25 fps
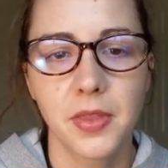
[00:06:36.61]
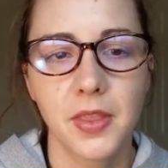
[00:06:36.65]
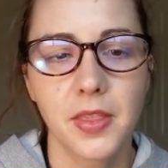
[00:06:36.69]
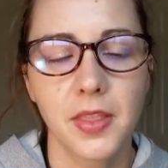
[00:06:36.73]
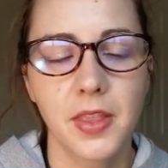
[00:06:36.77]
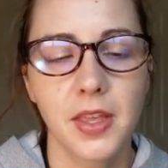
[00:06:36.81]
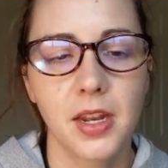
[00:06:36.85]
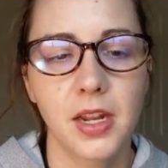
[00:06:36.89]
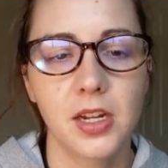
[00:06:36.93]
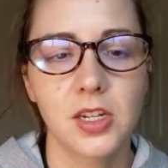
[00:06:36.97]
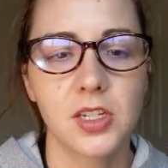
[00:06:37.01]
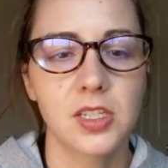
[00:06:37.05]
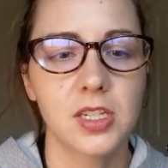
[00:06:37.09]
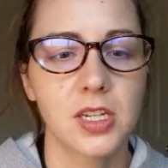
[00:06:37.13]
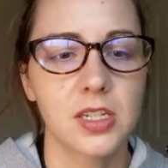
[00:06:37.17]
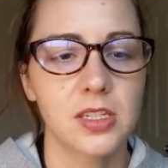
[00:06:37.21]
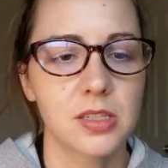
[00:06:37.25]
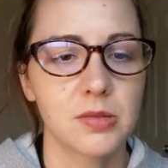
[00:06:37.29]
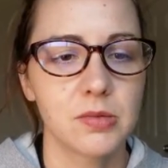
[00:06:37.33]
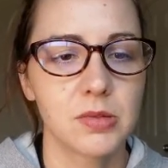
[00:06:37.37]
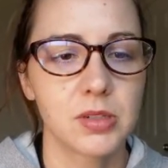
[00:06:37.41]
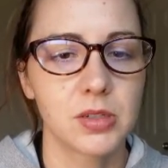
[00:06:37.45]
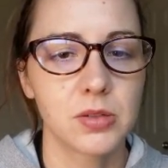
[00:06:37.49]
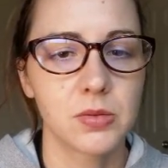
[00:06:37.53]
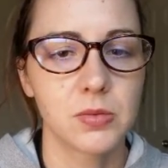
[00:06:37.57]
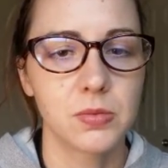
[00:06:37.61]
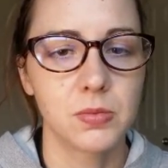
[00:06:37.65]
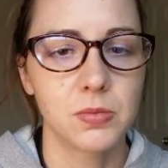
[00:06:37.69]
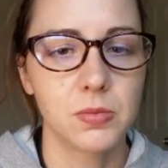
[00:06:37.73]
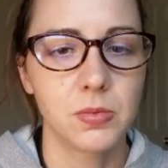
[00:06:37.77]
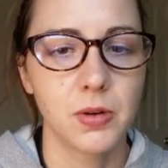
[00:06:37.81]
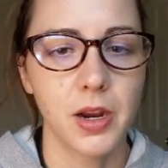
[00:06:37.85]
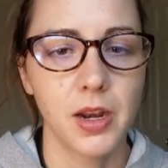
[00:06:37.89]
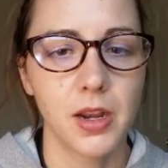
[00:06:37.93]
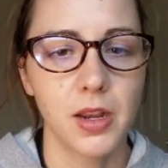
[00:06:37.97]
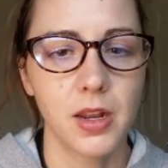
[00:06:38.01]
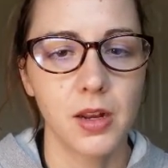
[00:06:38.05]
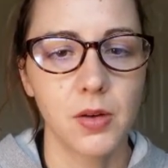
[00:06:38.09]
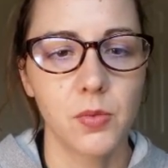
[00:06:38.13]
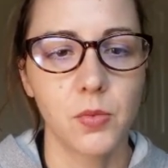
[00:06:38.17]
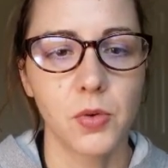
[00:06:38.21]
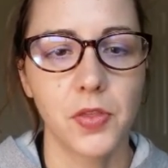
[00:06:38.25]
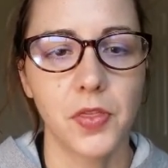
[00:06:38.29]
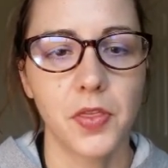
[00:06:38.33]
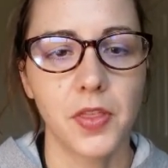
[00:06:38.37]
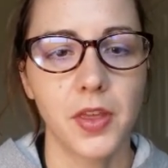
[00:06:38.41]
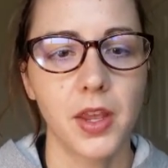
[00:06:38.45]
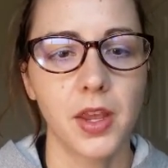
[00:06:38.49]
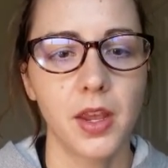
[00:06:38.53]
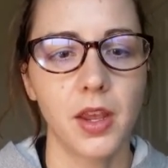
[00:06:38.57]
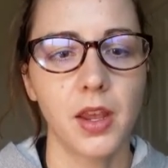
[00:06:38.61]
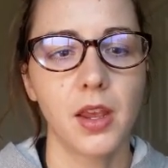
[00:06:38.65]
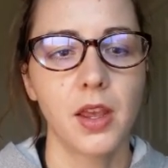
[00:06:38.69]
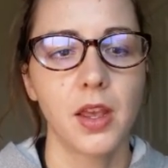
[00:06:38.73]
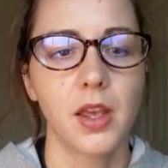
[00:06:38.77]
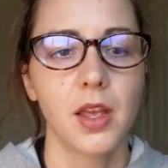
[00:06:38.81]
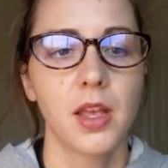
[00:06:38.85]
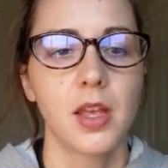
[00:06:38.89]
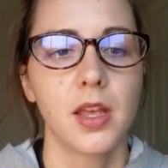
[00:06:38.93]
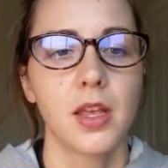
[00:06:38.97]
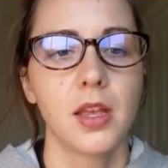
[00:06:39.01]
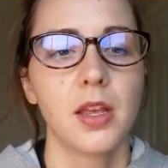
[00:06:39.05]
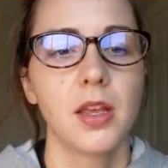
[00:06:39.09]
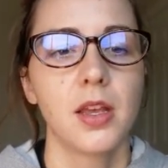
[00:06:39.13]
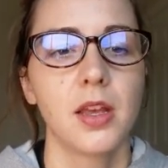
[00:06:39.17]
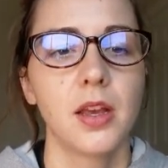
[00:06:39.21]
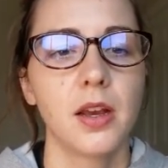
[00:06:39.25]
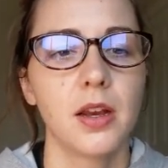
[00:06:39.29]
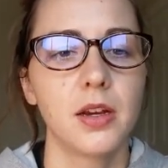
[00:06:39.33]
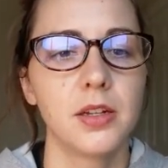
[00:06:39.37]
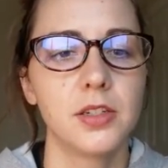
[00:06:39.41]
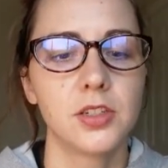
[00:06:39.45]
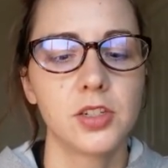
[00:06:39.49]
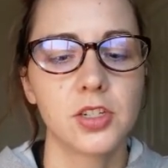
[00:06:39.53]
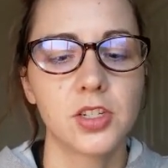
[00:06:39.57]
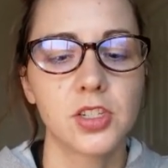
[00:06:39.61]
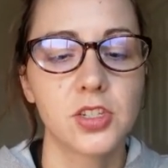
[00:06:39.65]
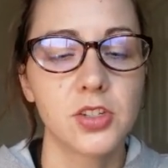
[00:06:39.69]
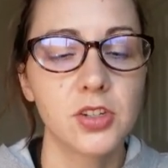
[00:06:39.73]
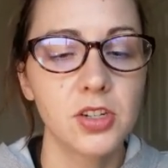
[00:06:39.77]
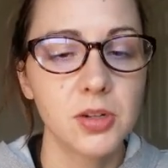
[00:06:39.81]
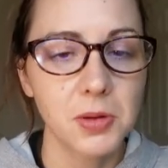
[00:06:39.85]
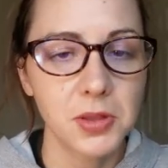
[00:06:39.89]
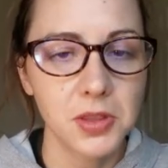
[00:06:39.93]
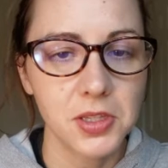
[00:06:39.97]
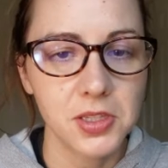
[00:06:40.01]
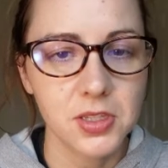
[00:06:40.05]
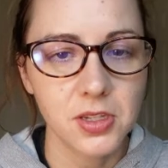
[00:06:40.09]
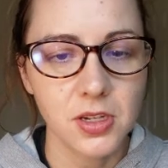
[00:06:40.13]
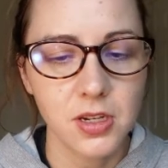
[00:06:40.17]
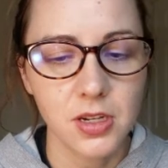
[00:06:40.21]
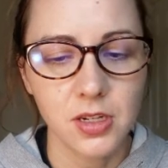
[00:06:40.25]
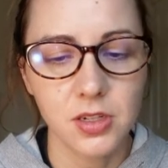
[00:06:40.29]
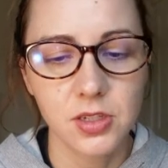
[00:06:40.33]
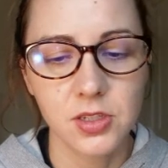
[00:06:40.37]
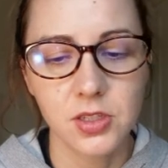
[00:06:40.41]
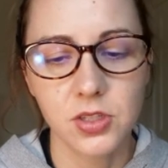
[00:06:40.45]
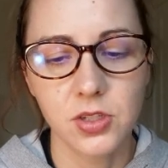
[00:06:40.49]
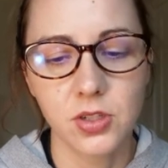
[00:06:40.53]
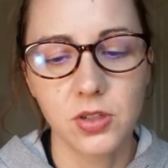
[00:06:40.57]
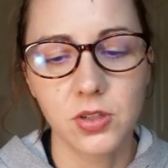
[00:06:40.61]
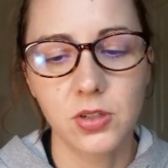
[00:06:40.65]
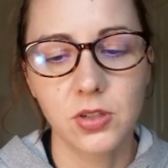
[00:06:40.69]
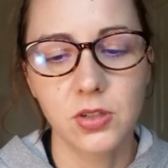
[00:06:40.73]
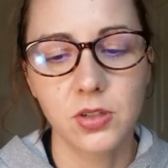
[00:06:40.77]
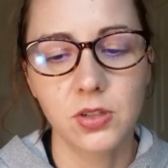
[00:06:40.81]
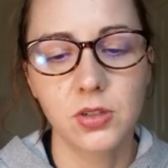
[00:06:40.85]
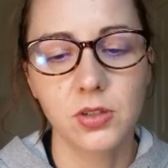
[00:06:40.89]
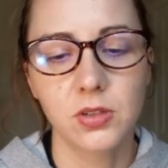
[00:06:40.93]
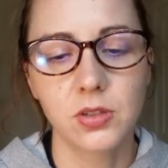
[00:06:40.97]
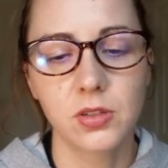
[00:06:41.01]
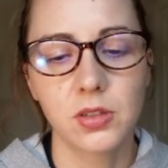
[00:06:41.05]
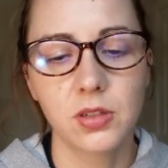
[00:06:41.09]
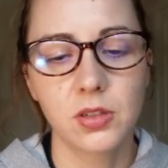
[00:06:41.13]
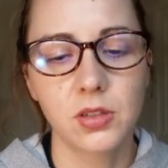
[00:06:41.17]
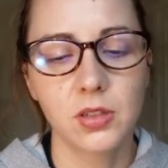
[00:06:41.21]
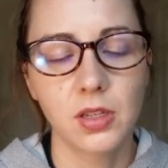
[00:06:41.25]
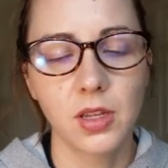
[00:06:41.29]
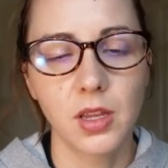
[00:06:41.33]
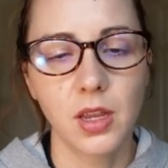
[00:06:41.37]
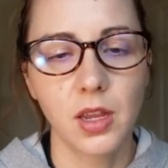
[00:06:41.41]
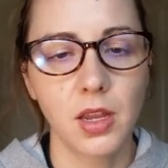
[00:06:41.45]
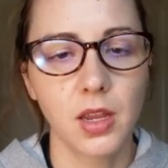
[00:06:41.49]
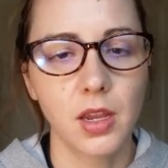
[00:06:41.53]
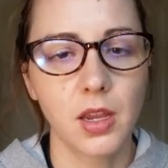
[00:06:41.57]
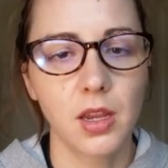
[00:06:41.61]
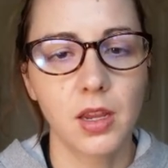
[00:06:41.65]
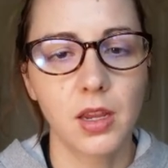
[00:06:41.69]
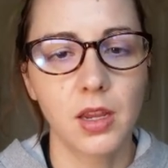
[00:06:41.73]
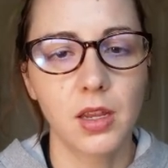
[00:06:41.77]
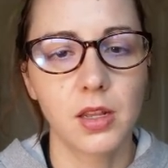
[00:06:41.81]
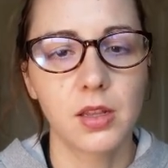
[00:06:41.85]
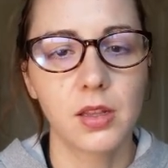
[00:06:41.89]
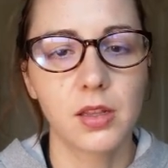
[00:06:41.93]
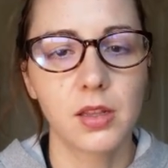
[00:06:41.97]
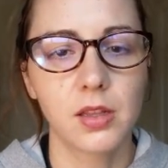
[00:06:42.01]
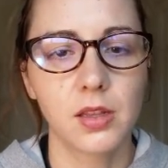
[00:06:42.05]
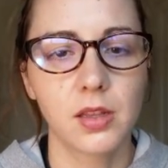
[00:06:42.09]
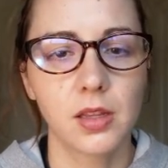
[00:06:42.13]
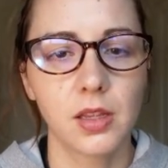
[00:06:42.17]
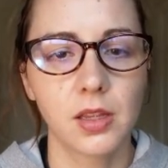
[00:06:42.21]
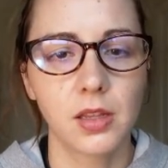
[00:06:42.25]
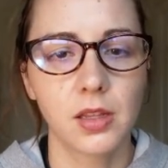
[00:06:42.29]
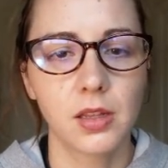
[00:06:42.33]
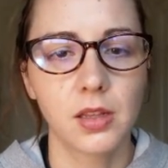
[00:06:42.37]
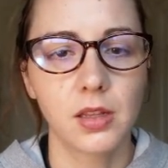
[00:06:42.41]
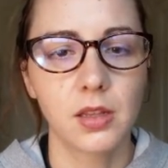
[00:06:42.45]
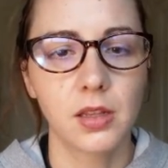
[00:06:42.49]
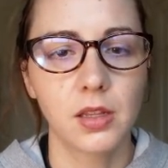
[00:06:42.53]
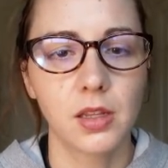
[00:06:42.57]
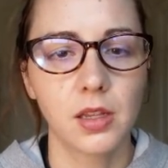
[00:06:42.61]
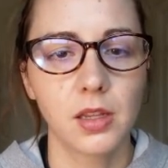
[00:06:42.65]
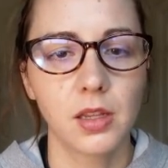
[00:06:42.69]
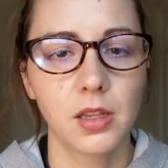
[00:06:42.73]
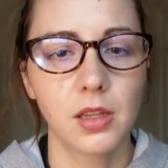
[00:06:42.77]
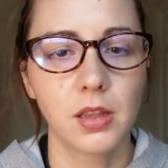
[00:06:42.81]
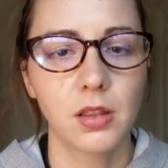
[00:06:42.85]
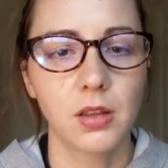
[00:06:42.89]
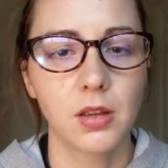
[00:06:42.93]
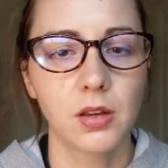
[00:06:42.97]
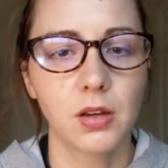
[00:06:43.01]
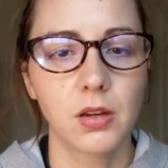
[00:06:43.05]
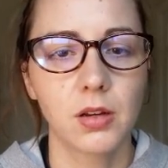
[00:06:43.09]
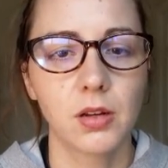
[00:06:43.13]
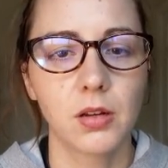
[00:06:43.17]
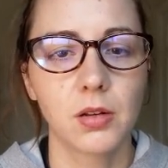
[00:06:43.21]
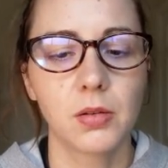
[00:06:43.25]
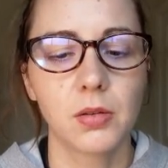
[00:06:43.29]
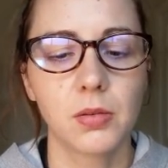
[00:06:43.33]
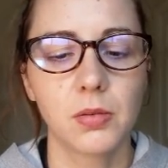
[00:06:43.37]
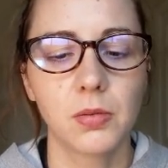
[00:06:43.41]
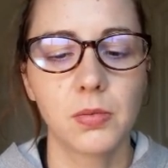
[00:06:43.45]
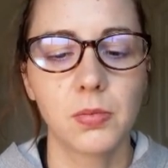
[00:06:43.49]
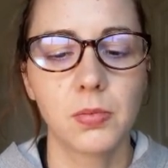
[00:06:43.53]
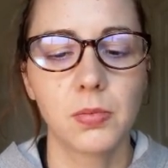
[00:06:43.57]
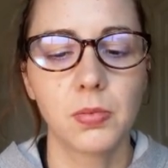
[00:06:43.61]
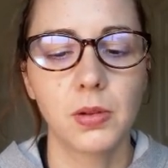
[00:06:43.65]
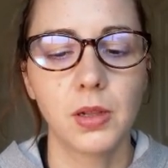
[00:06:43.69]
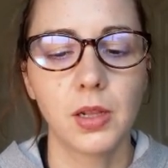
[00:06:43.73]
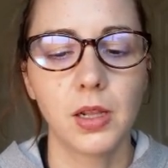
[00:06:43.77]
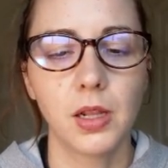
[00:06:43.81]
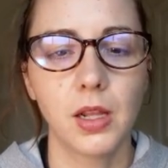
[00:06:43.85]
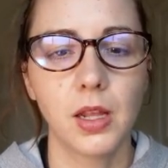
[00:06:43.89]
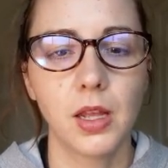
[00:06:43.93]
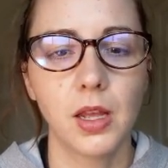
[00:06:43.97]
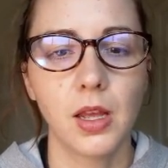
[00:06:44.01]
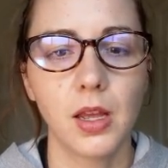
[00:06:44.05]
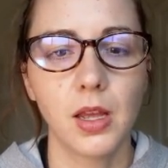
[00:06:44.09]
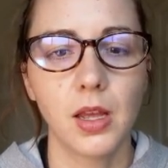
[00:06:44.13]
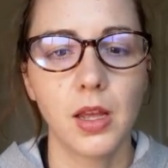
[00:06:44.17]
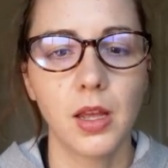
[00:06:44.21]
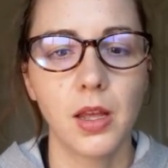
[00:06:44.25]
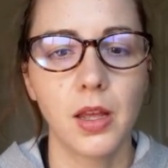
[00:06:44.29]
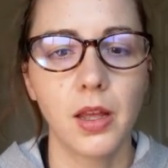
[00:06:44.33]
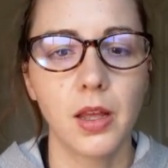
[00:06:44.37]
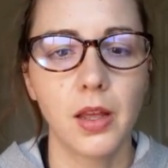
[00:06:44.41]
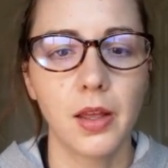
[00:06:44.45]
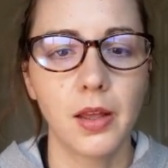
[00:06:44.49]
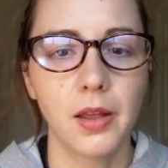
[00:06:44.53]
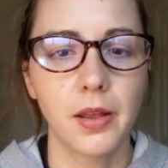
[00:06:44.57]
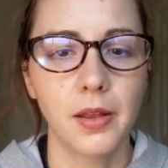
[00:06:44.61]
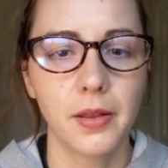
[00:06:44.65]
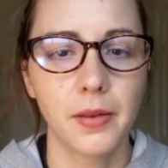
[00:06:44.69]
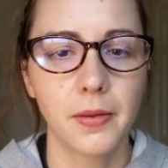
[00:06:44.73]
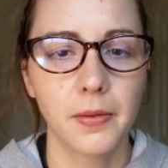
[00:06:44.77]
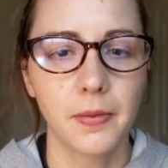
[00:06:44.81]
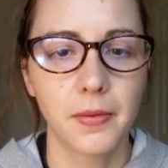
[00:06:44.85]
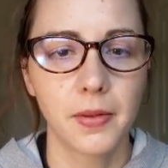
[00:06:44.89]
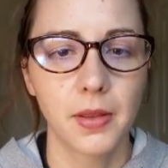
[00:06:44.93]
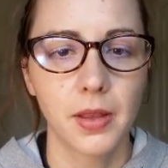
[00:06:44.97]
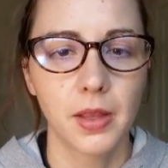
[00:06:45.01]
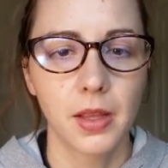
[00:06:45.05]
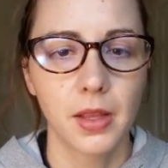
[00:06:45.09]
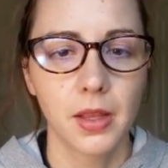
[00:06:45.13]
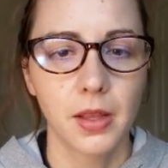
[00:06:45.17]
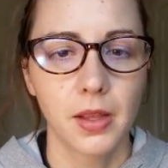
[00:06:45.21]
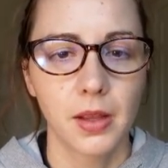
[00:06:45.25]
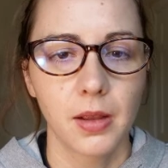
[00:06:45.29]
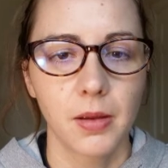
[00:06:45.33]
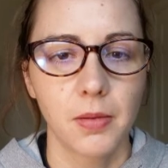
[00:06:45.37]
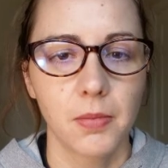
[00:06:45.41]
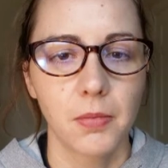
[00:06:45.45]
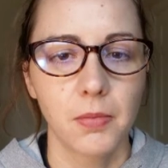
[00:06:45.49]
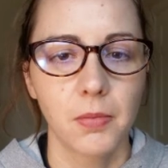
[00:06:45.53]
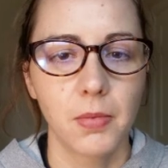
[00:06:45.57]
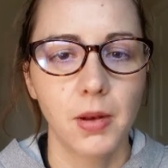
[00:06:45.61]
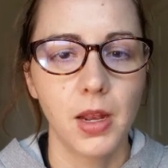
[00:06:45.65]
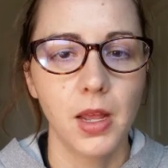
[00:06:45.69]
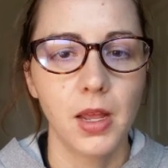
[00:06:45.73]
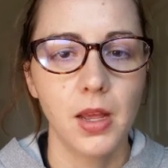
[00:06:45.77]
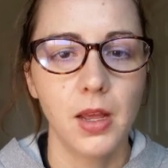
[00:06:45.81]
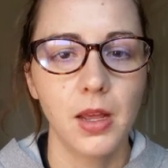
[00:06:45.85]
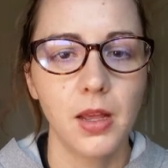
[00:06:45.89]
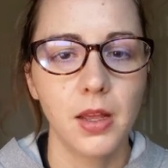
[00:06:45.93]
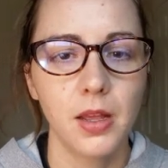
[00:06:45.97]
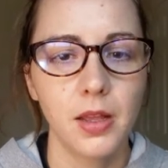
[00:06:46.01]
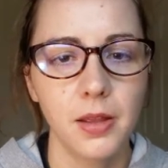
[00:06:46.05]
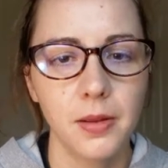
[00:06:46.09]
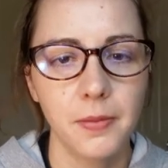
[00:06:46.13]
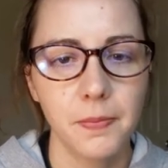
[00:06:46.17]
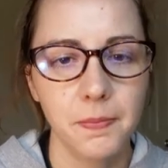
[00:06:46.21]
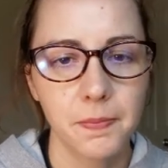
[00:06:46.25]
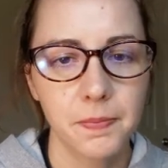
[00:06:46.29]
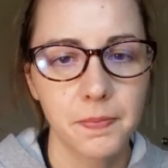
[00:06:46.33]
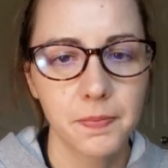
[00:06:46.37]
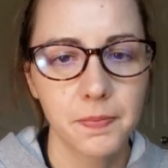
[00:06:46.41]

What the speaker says: And then I just asked them to write in what they understood about the song. So, entendido, blah, blah.